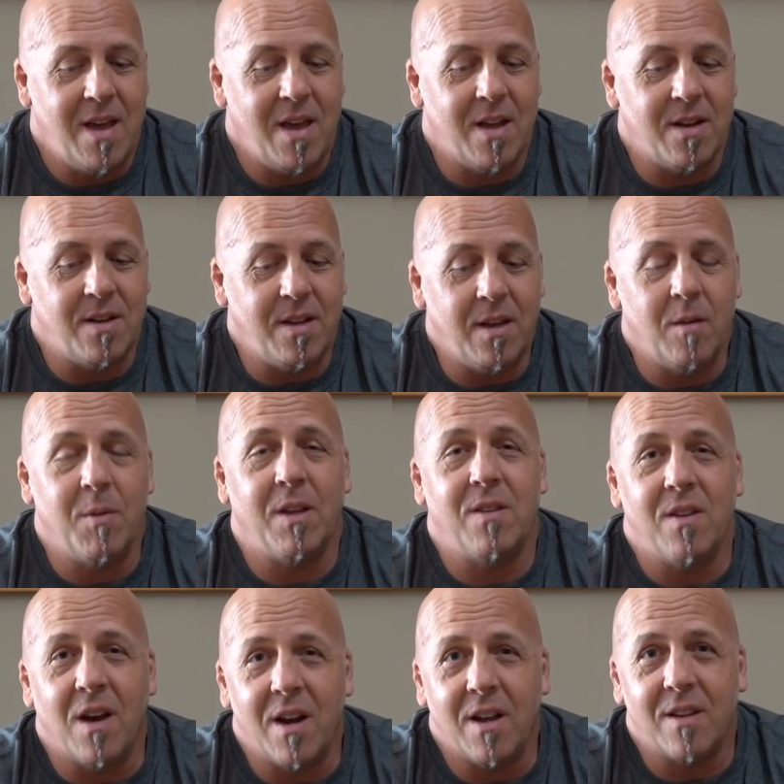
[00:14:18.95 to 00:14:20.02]
and DM
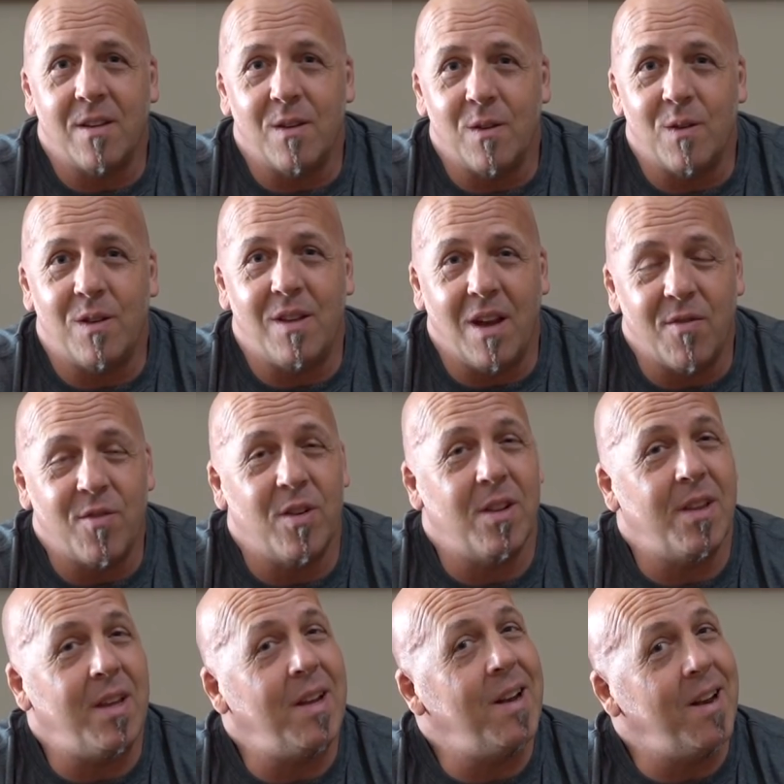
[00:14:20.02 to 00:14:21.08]
Exotics is
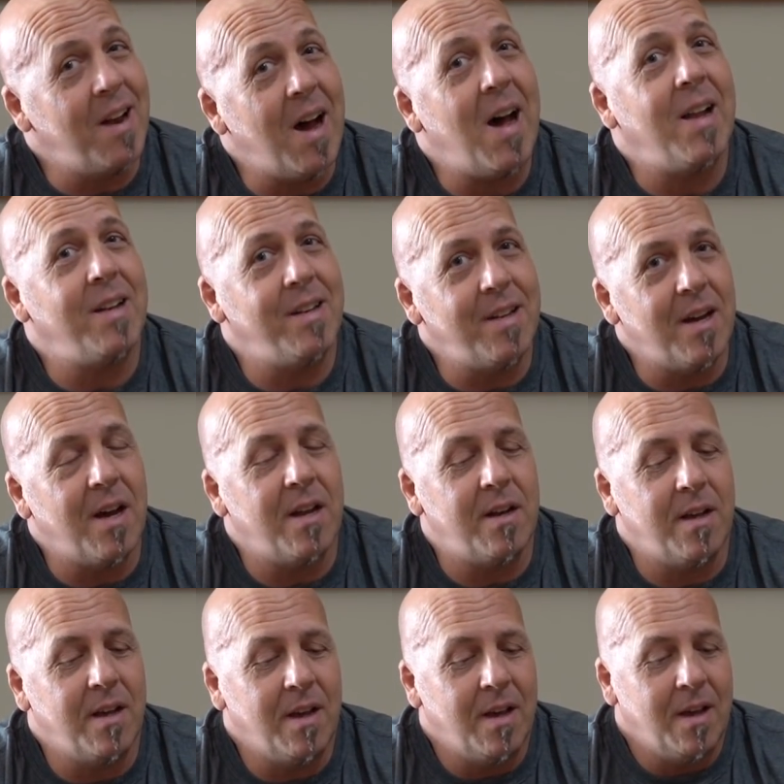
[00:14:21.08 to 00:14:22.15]
definitely not
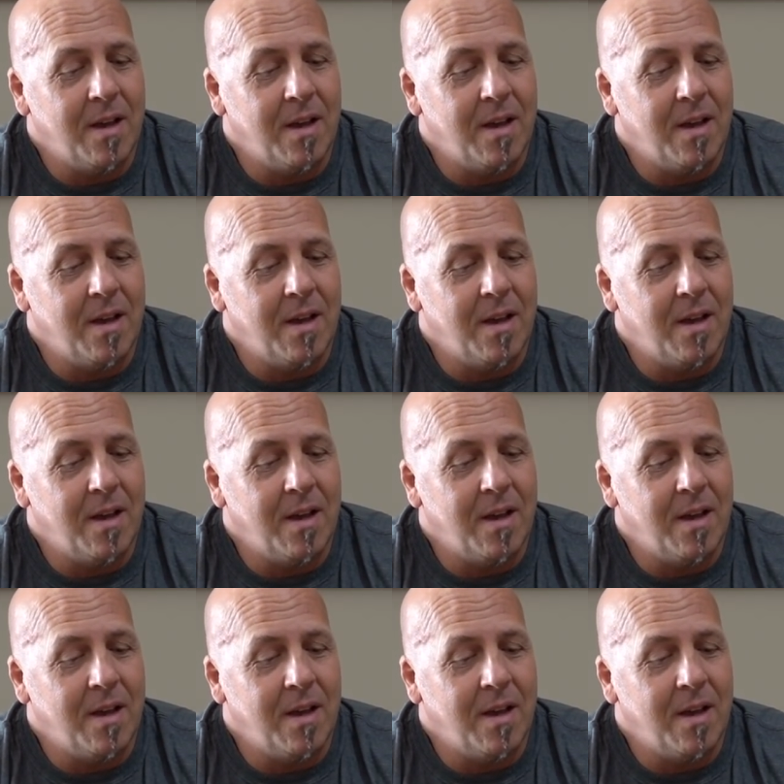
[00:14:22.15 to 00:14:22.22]
done.